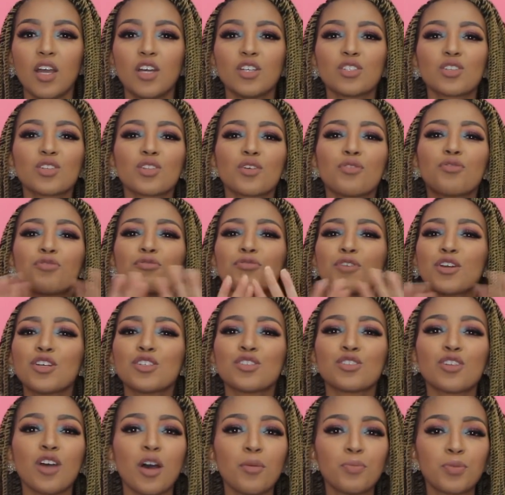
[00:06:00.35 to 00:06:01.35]
So the
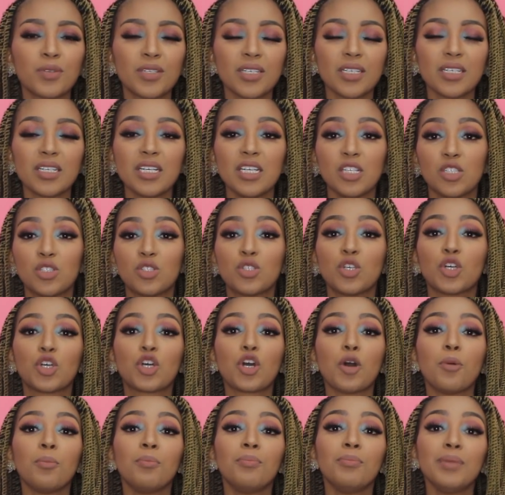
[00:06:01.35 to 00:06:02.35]
first option is to
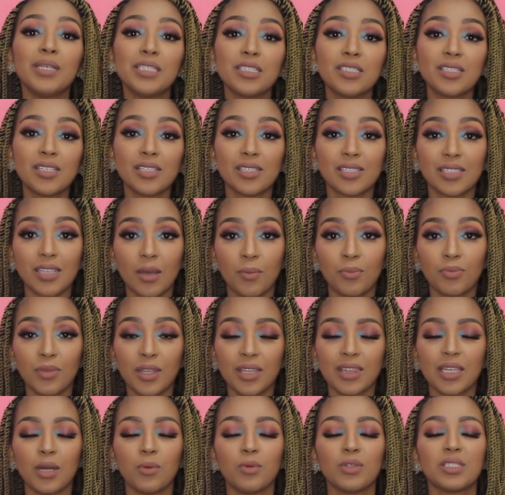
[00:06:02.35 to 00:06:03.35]
commit to
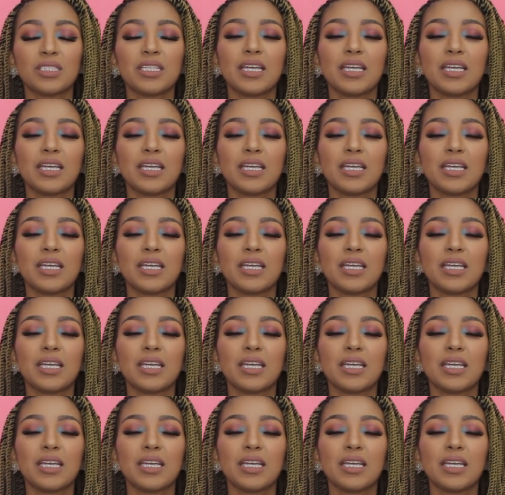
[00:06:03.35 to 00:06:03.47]
something that will